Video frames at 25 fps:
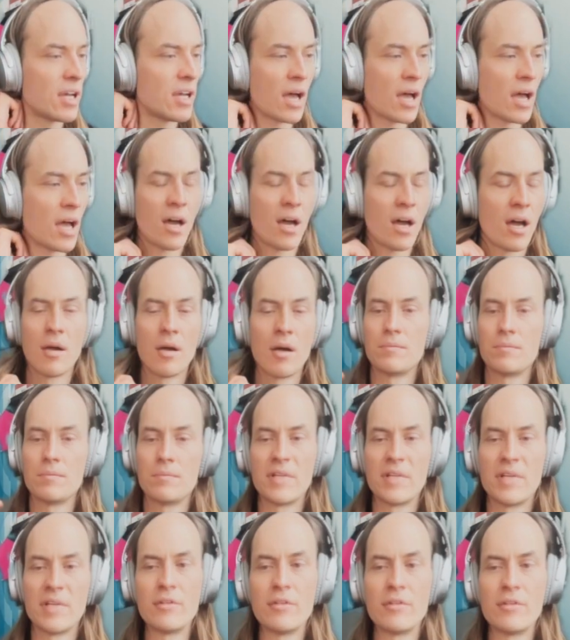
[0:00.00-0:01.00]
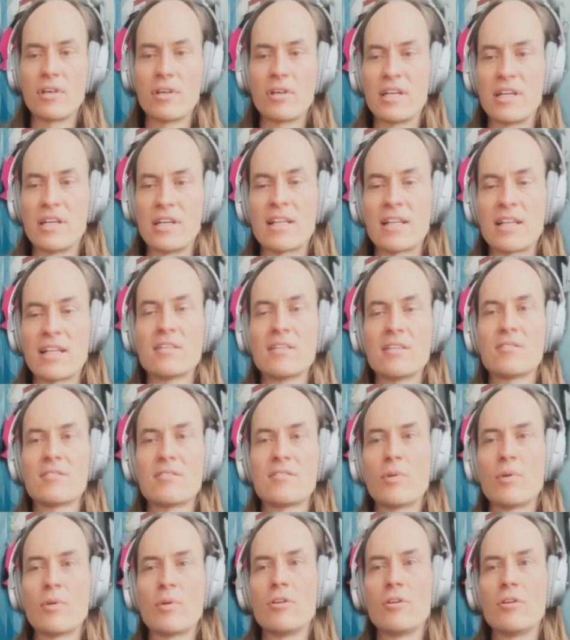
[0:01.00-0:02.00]
If you look at DEXs,
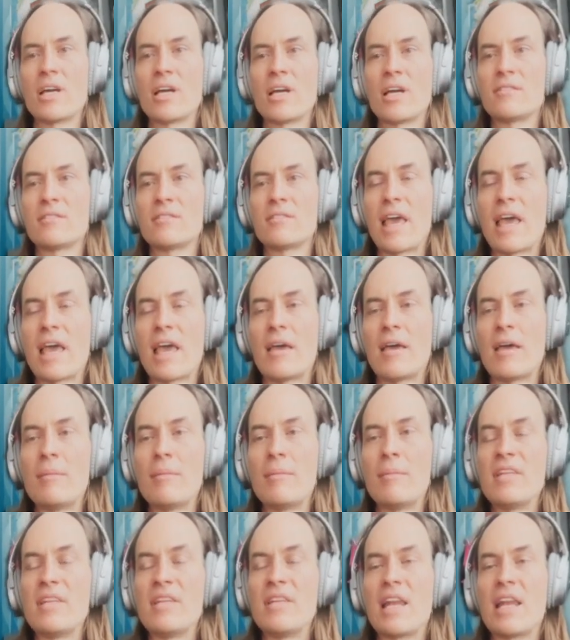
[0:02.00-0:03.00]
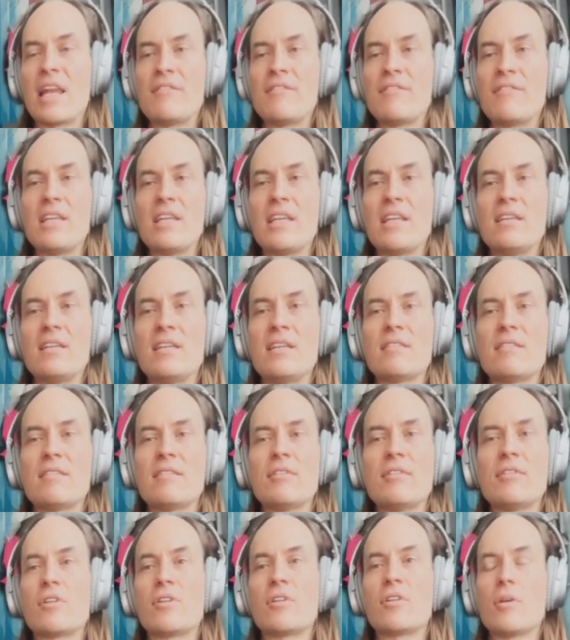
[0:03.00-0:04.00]
or we look at minting NFTs,
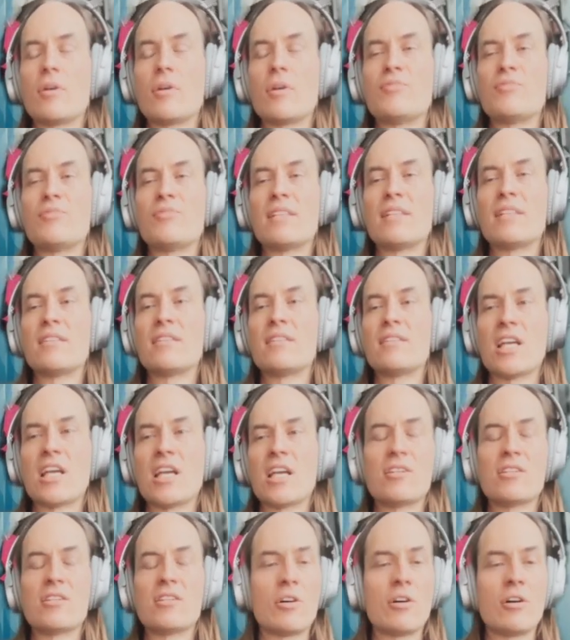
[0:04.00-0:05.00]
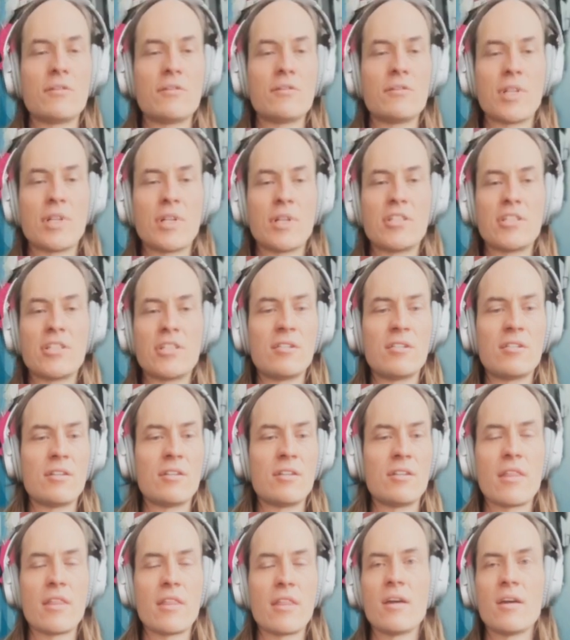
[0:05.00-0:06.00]
if you look, the prices change a lot from one chain to
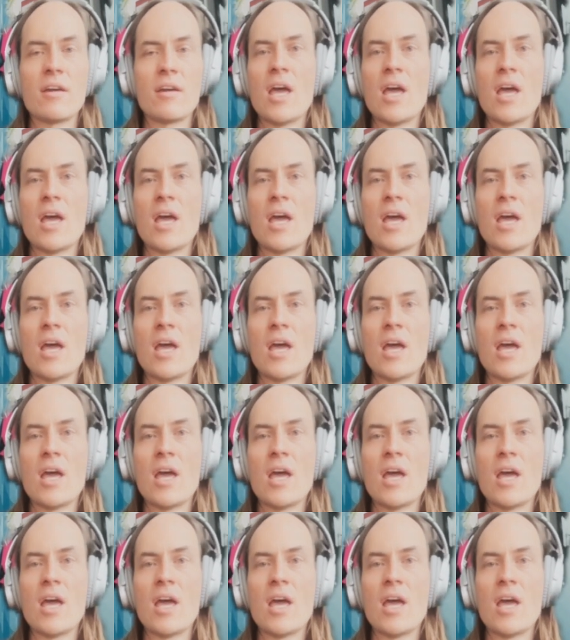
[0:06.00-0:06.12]
the other.